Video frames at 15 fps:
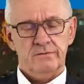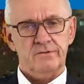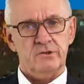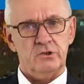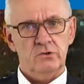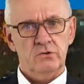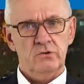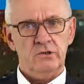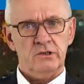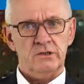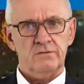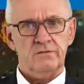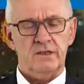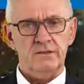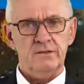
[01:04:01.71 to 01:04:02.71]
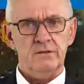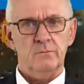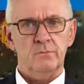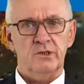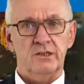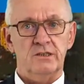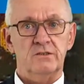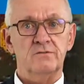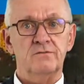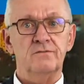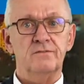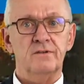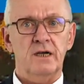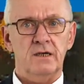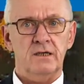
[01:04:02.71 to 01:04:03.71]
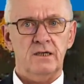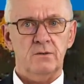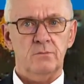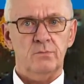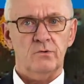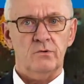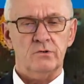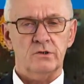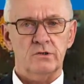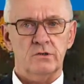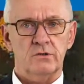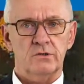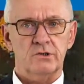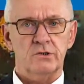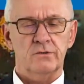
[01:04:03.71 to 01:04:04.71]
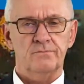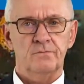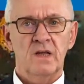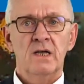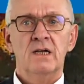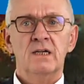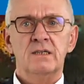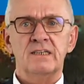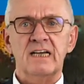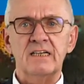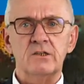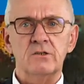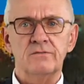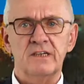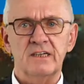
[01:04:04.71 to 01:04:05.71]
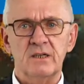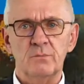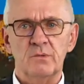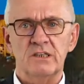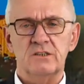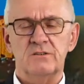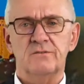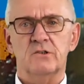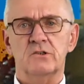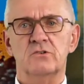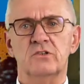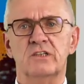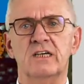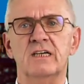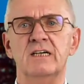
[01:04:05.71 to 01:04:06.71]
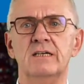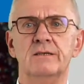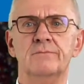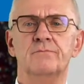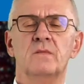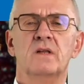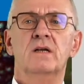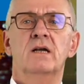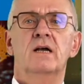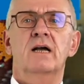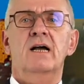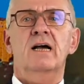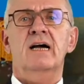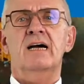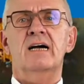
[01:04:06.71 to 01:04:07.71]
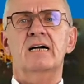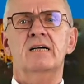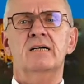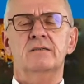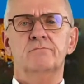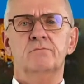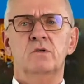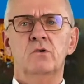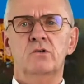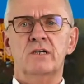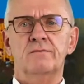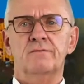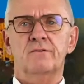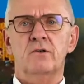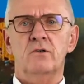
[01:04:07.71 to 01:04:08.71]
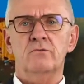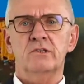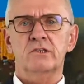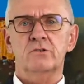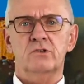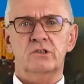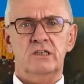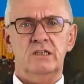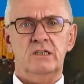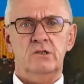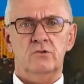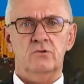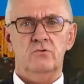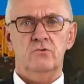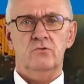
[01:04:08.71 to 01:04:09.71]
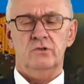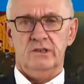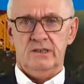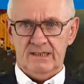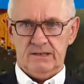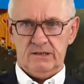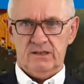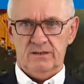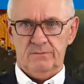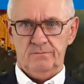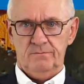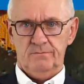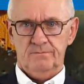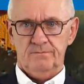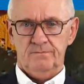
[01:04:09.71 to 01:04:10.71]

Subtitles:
For sure it's fun, but it's very important also. Thank you very much for today. Looking forward to see you next time.